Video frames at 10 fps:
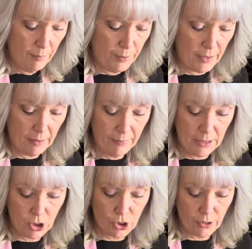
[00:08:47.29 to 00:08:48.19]
Put our
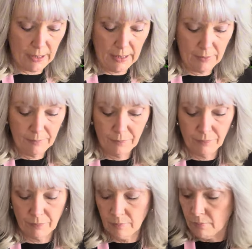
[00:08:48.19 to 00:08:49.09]
mixture in,
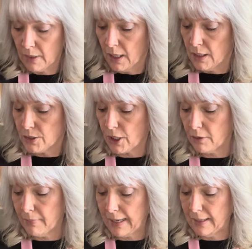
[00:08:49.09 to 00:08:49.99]

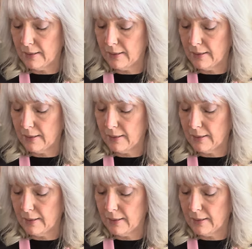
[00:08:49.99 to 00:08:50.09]
turn my